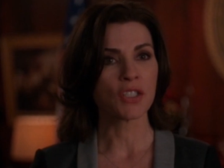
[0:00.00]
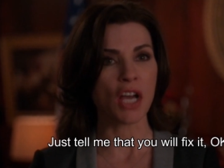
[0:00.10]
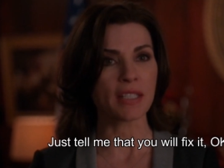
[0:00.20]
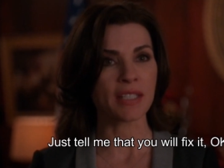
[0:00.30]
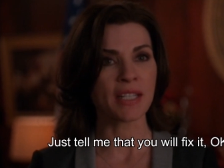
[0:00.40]

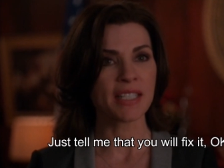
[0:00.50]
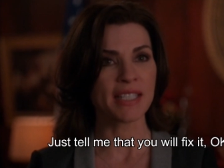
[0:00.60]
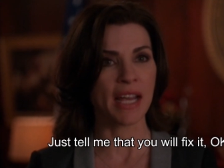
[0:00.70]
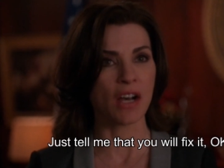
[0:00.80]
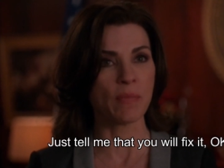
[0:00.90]
Just
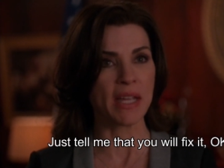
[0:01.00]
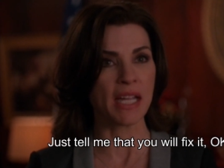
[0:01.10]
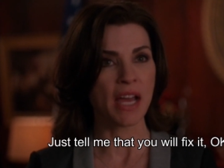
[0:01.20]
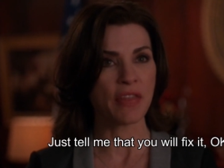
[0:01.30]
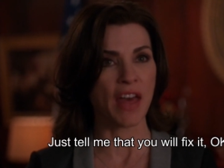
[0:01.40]
tell
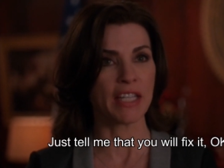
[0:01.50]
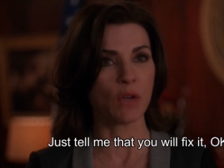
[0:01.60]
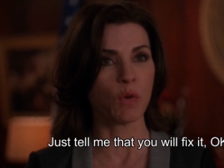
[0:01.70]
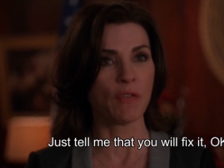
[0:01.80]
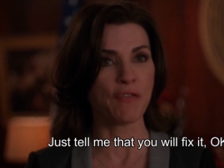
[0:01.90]
me
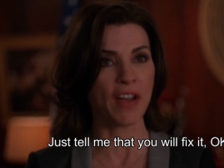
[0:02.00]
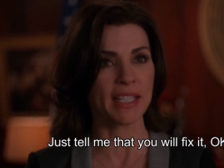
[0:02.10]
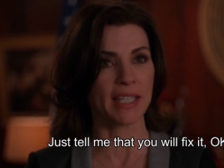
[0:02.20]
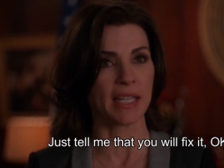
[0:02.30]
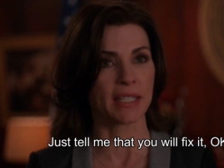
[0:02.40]
that you will
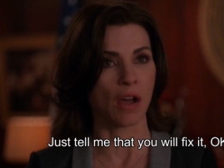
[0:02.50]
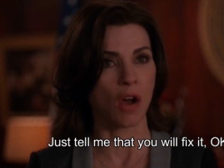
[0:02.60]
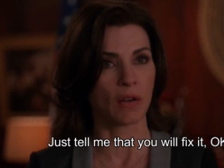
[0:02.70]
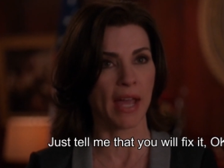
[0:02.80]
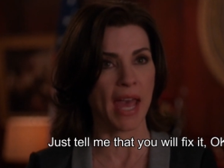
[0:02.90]
fix it,
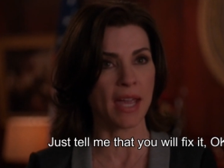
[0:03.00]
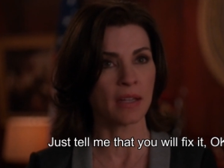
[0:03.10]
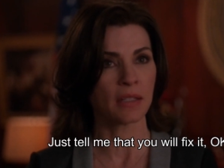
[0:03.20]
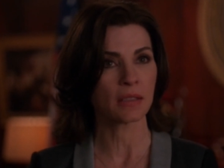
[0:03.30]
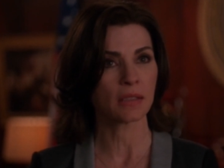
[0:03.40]

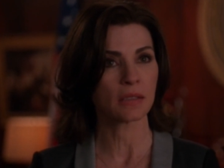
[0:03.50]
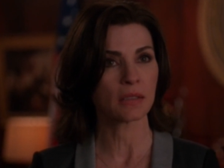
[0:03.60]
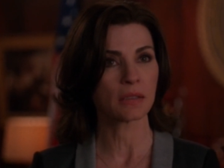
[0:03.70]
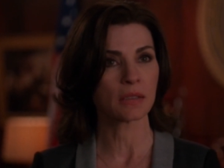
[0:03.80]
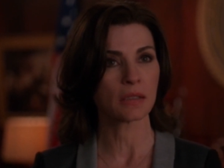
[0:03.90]
okay?
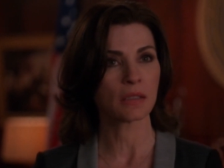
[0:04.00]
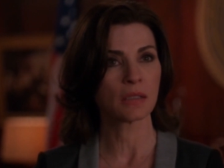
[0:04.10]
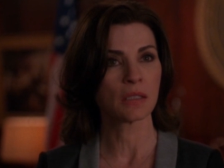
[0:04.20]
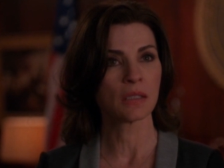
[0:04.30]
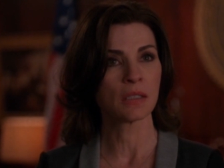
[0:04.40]

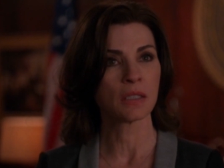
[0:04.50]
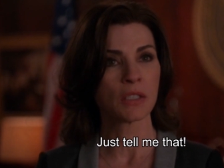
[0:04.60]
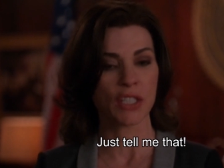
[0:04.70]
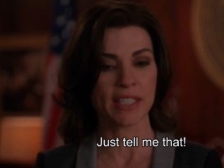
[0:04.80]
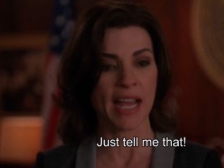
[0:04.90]

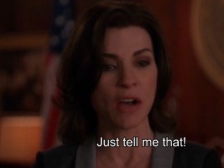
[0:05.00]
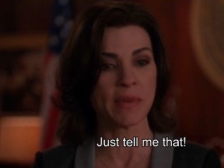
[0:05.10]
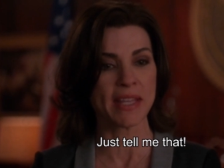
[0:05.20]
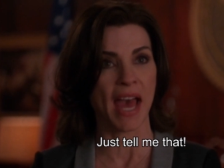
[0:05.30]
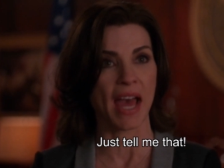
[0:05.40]
Just
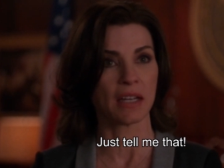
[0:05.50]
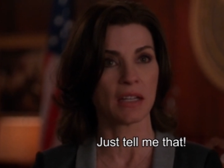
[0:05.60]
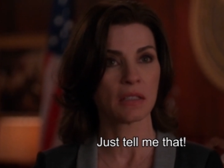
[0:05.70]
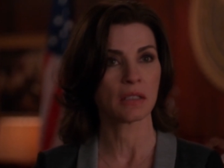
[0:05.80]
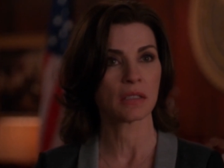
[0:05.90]
tell me
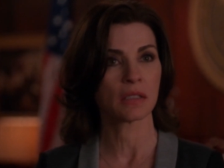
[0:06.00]
that.